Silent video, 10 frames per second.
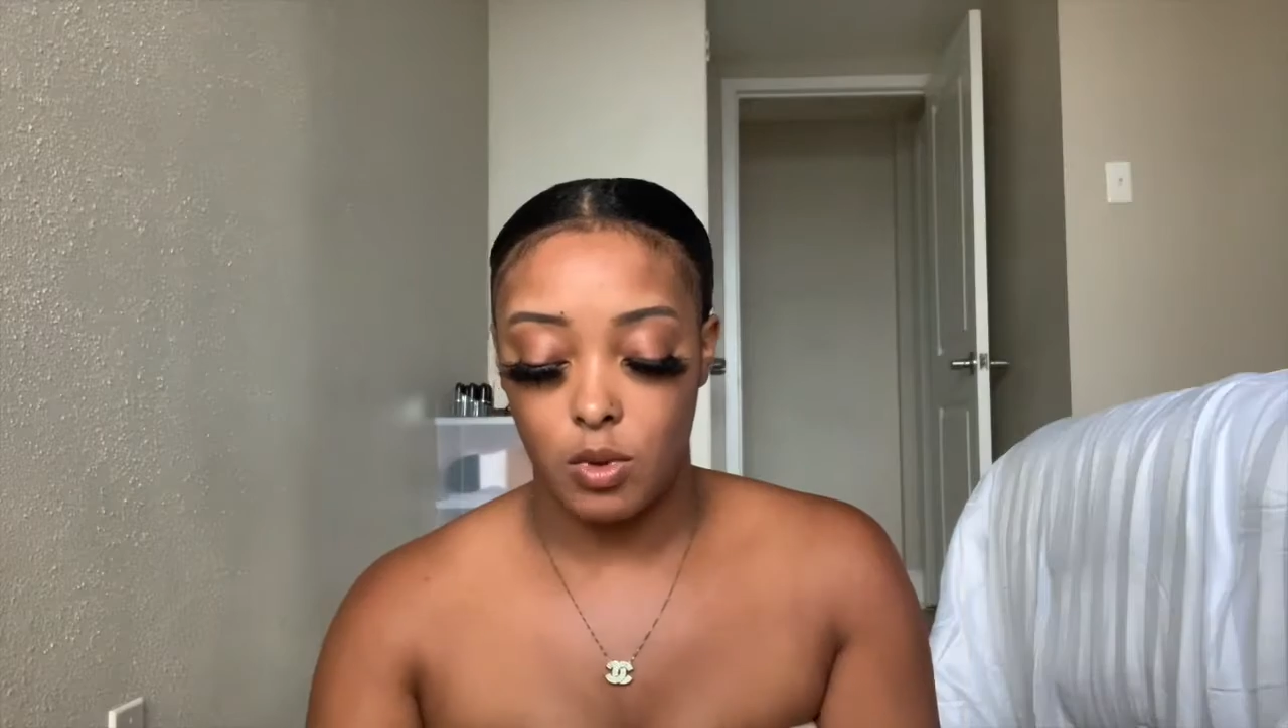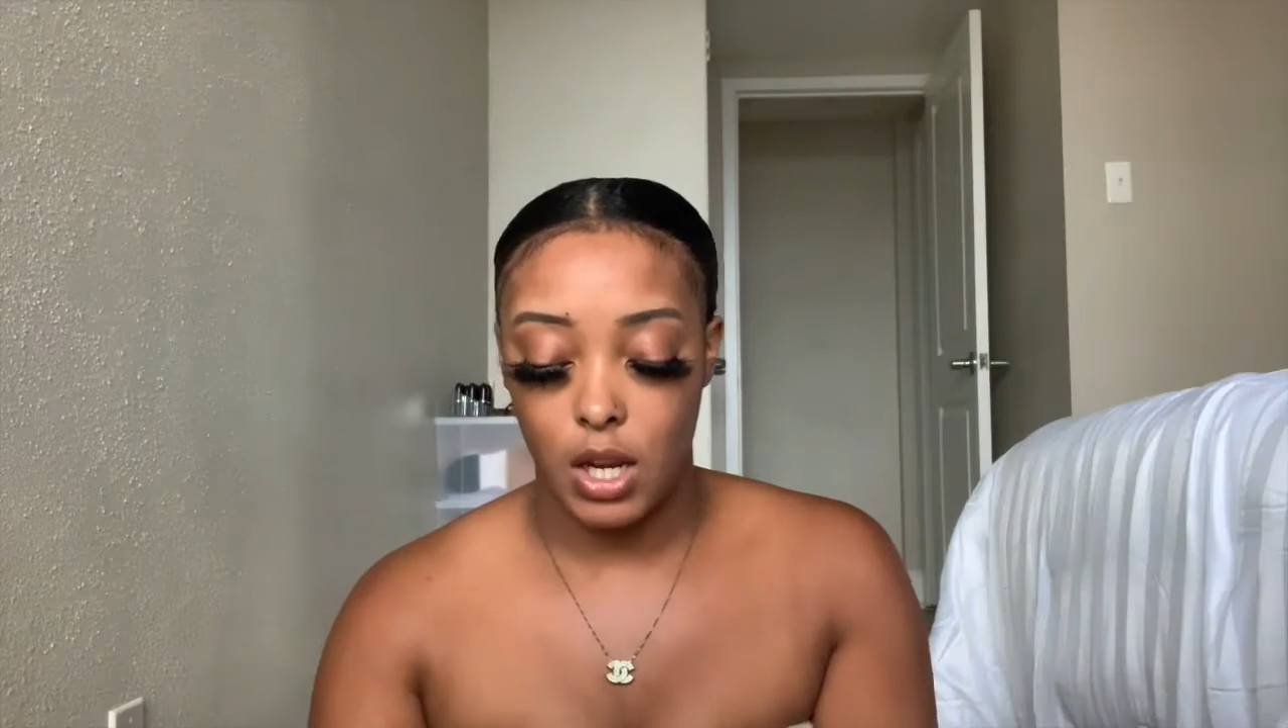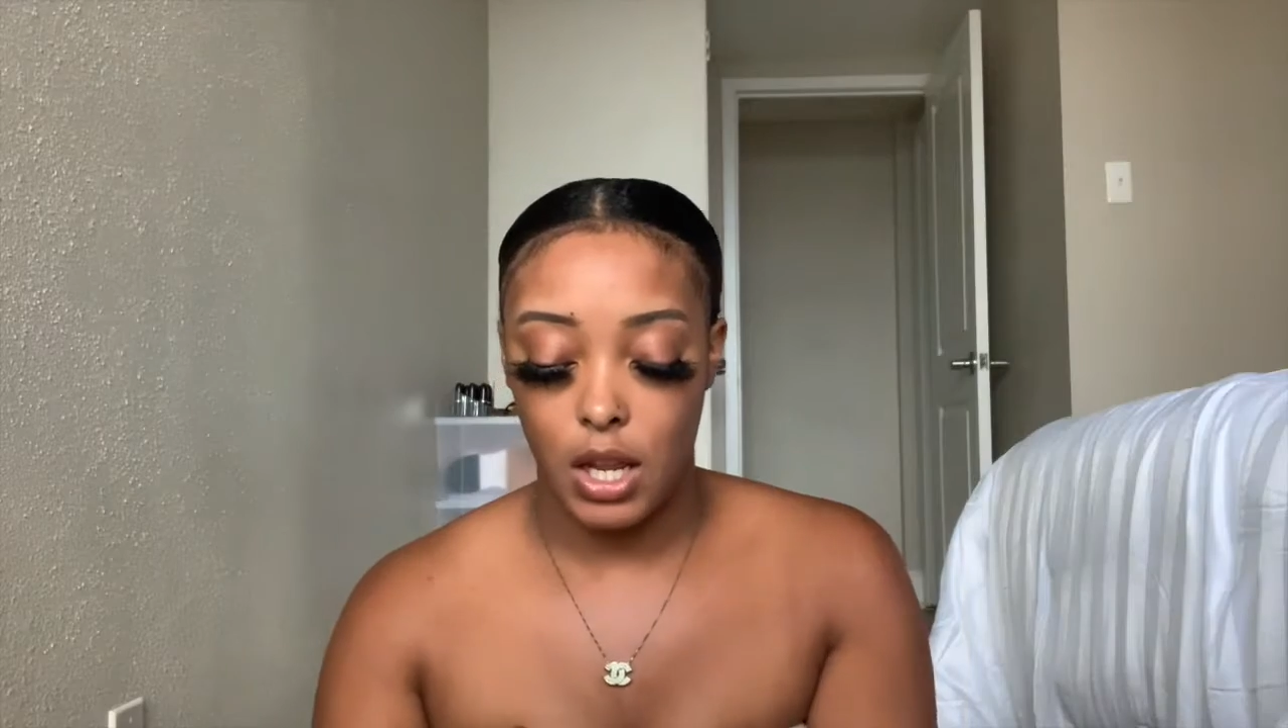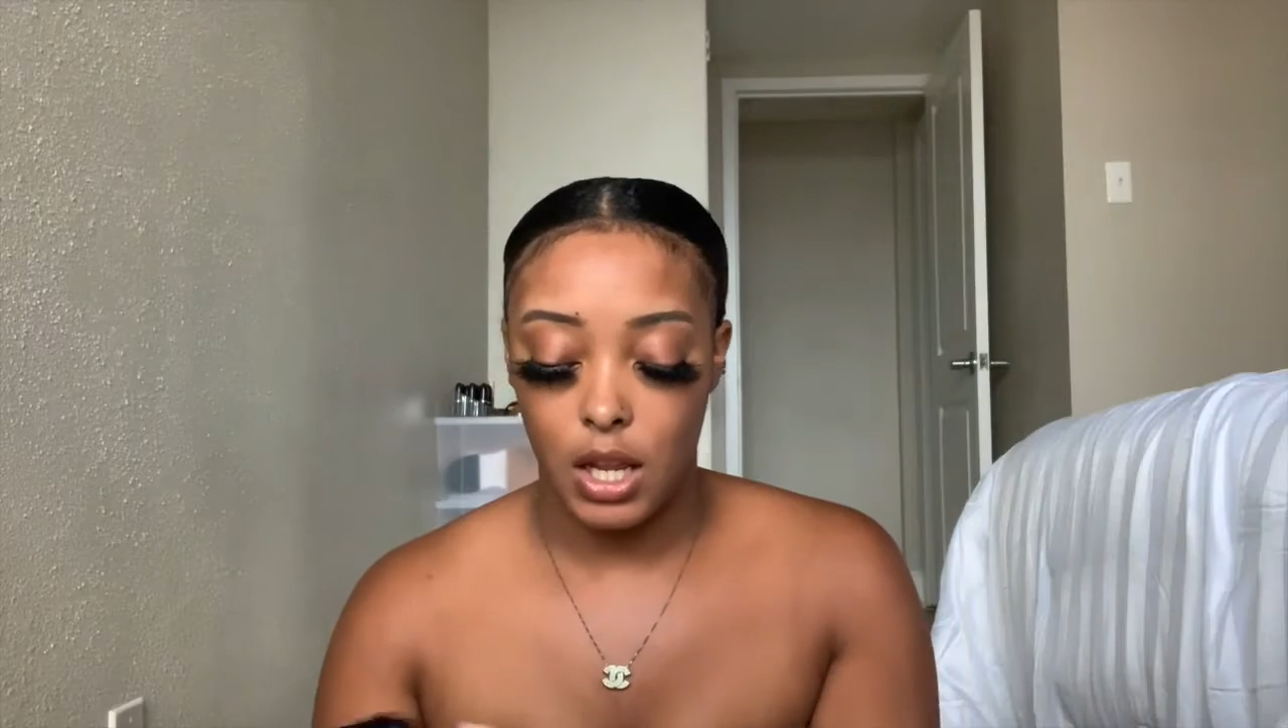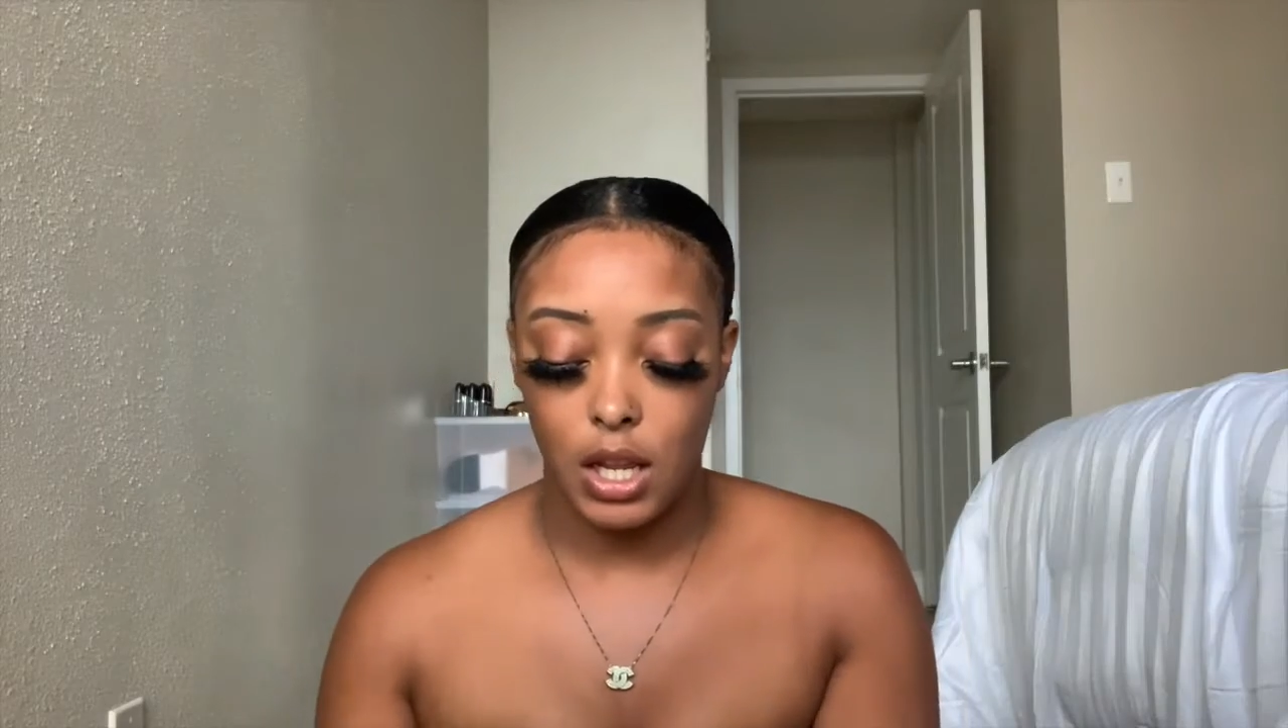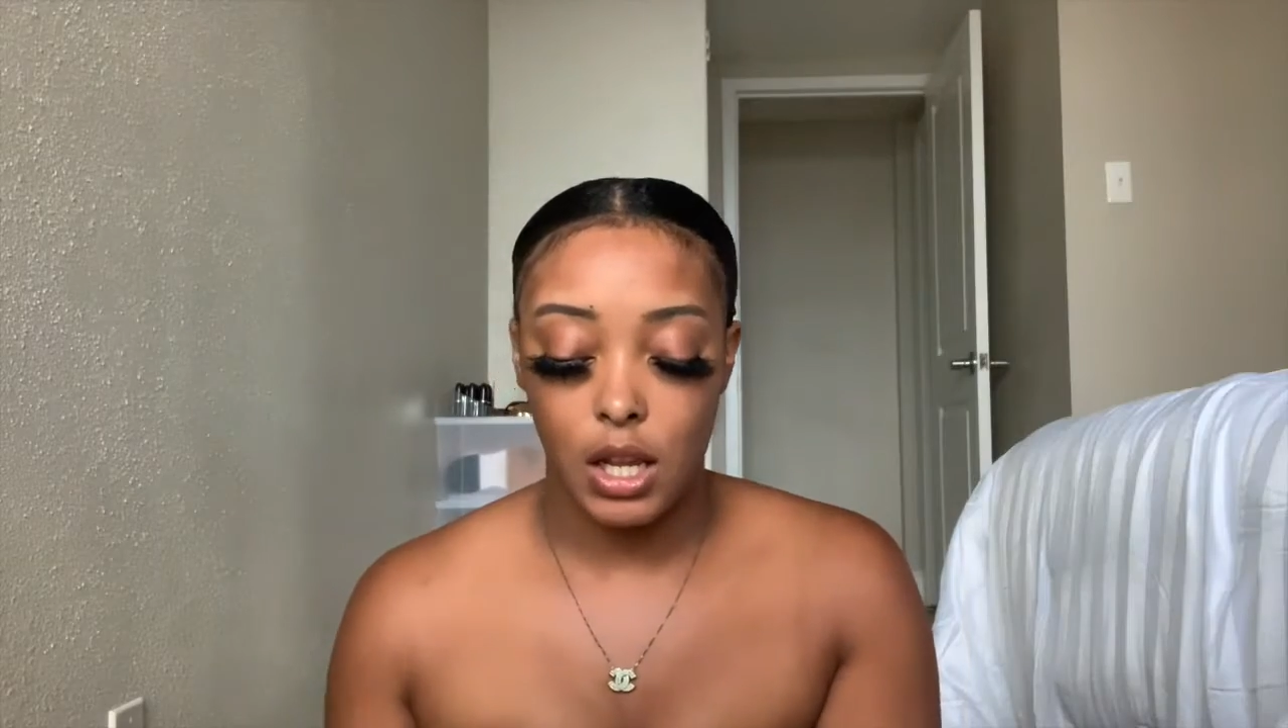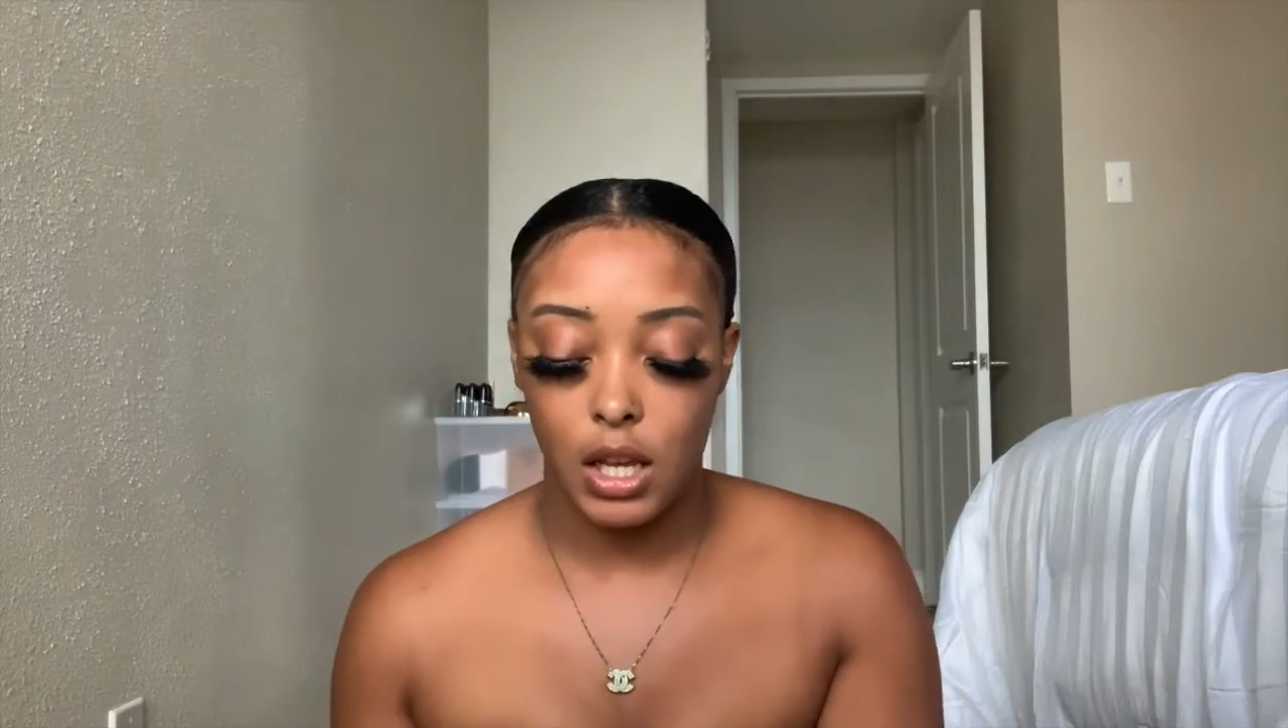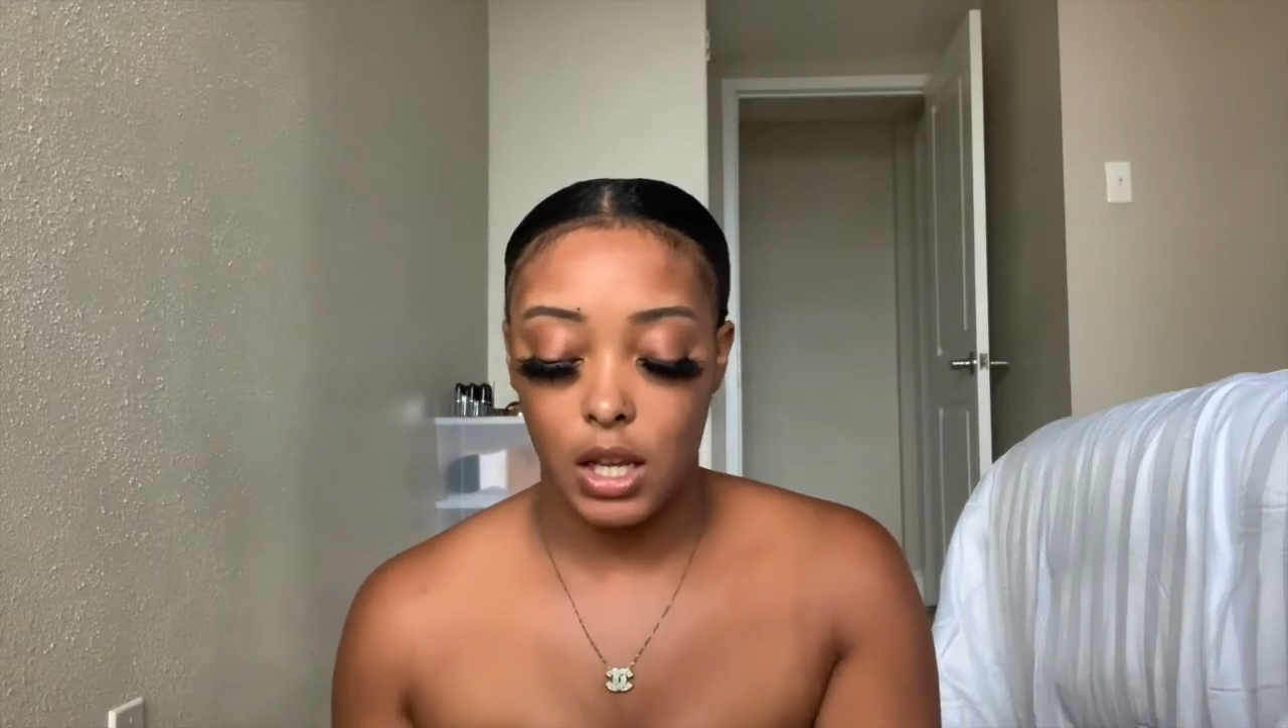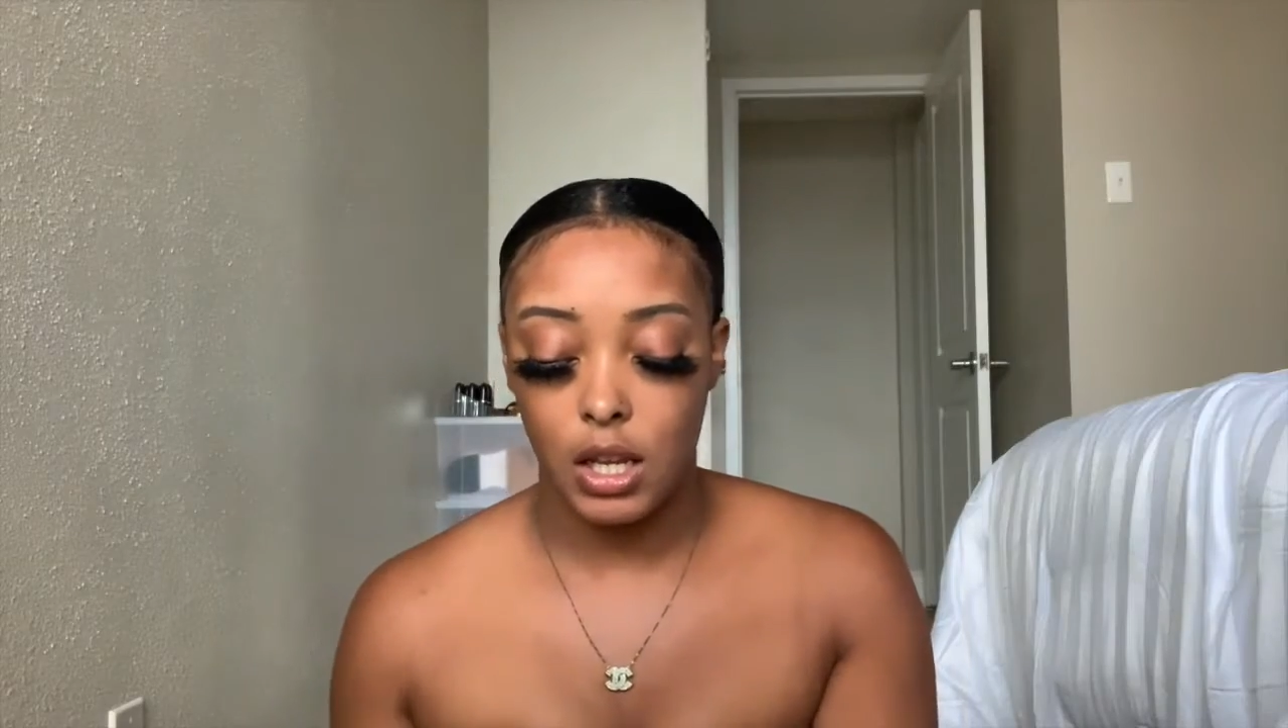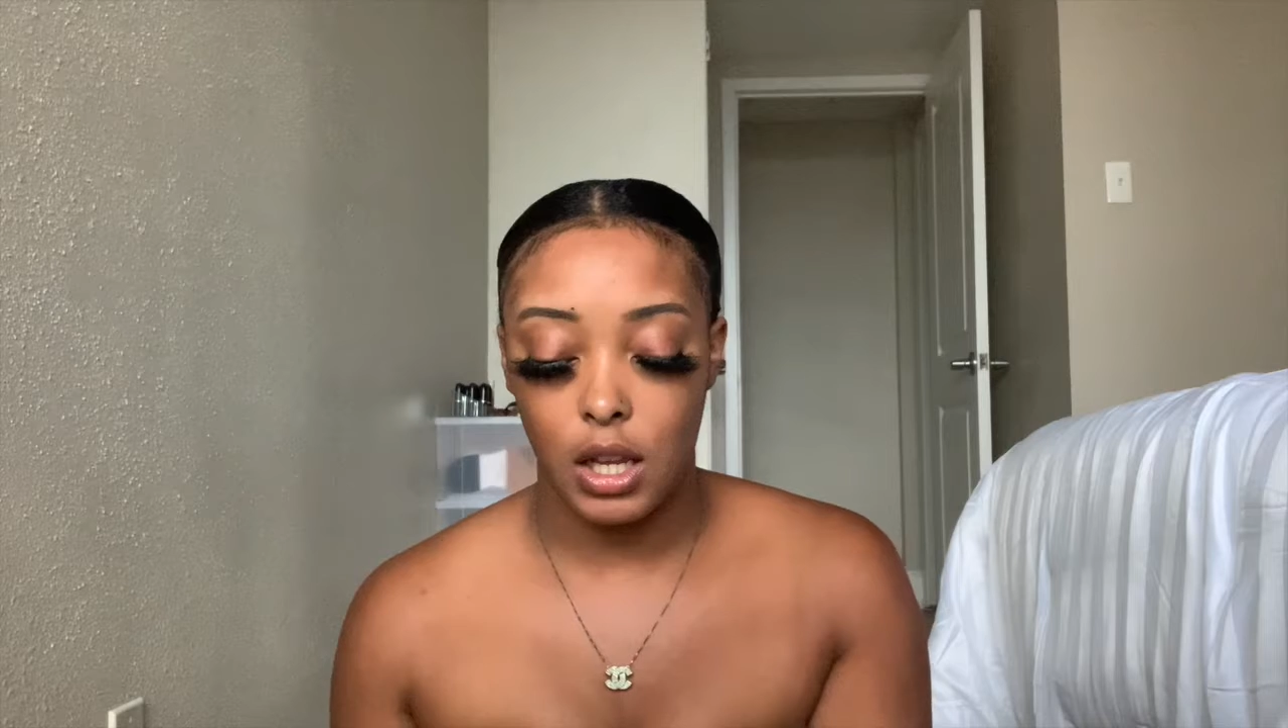went ahead